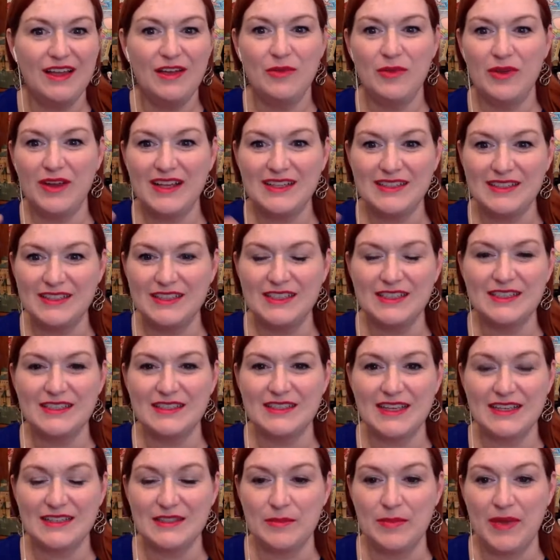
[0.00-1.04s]
because it just
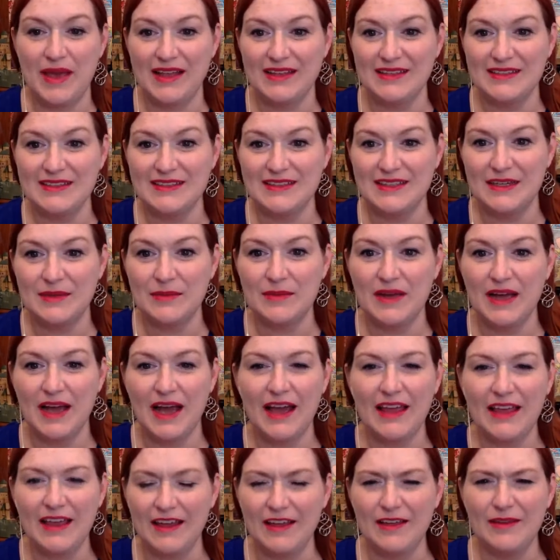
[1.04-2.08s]
has a bad stigma.
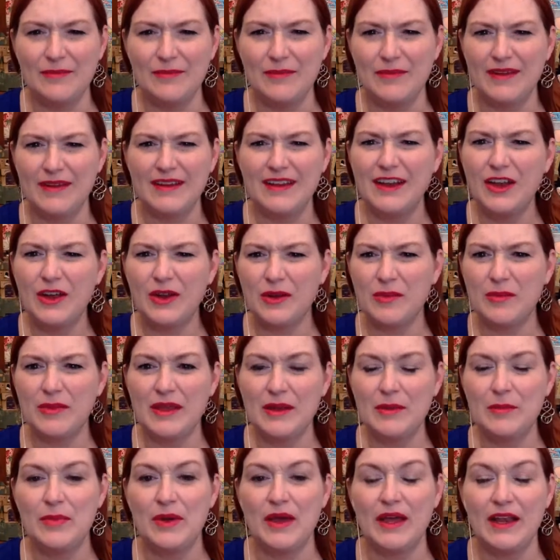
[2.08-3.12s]
I am, you know what I
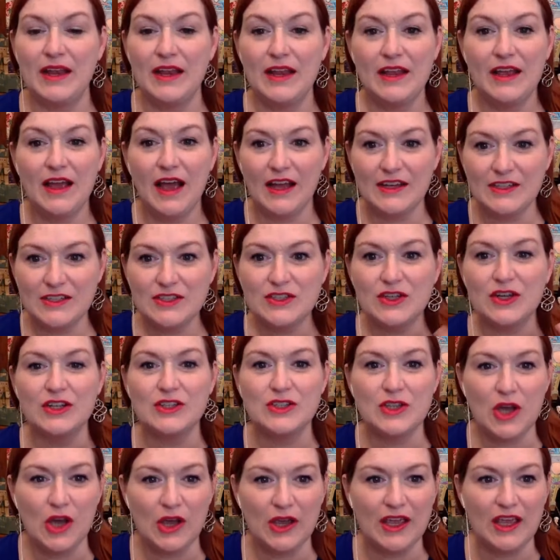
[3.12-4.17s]
mean? But I just started
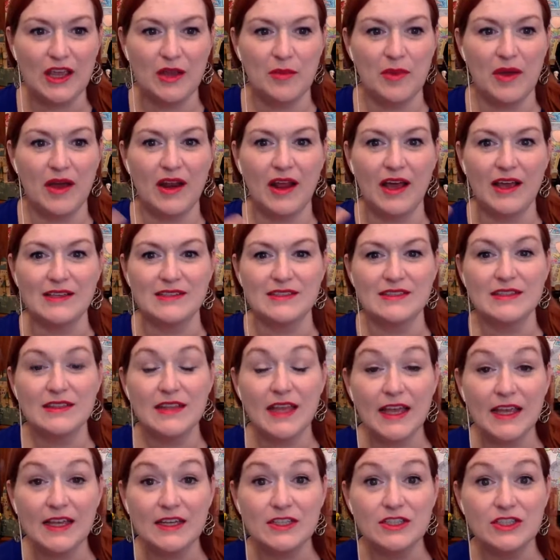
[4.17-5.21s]
talking about
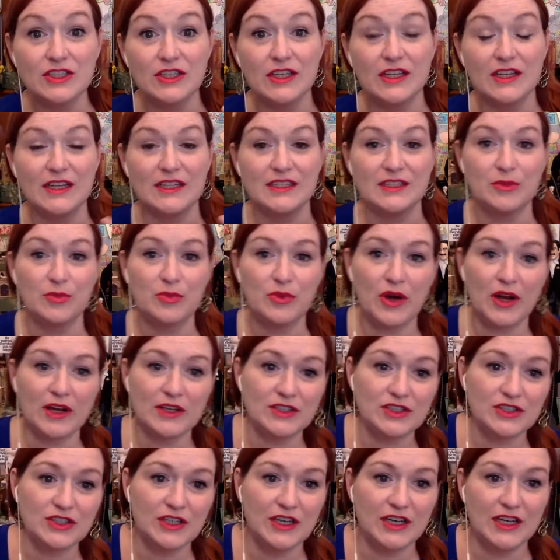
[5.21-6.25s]
isolation and
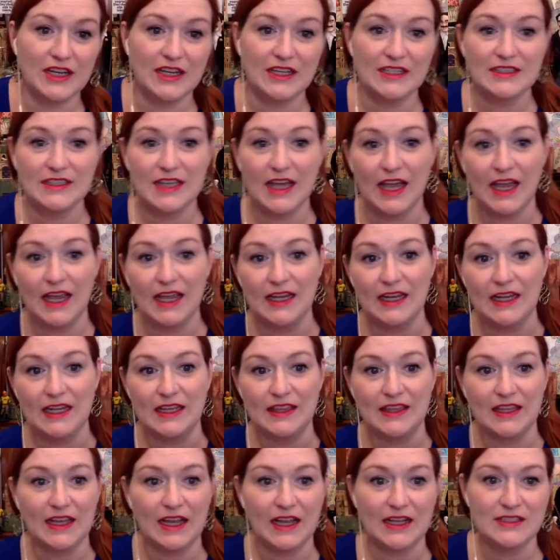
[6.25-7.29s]
depression and anxiety
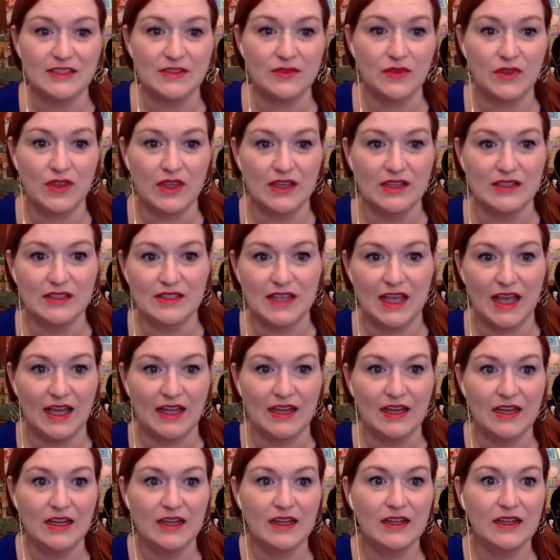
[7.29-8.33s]
and the kinds of things that
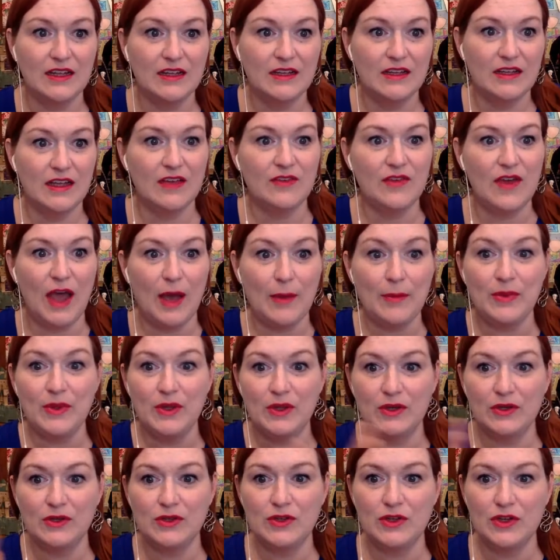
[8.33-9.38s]
have
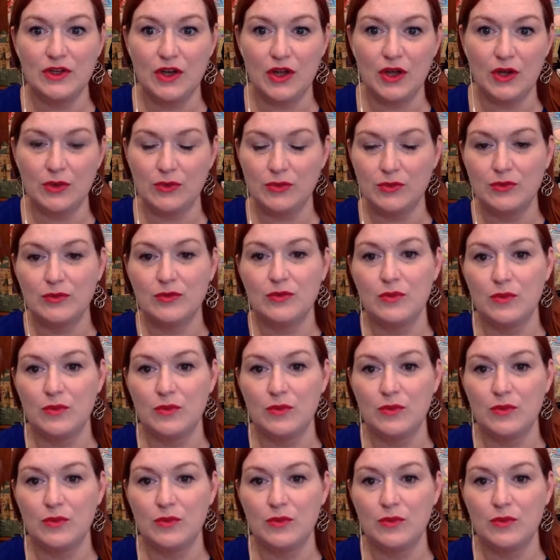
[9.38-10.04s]
happened, you know,